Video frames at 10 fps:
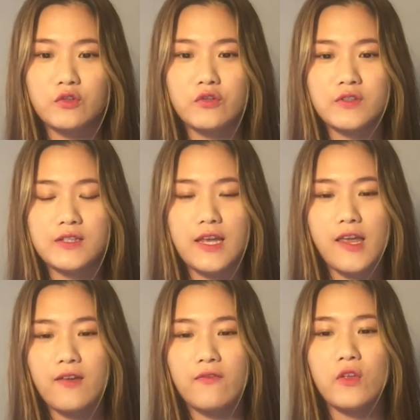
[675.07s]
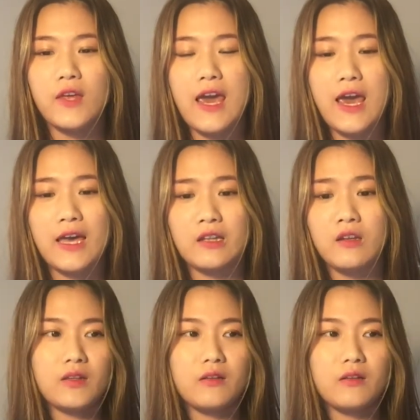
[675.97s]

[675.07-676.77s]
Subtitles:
to see if you can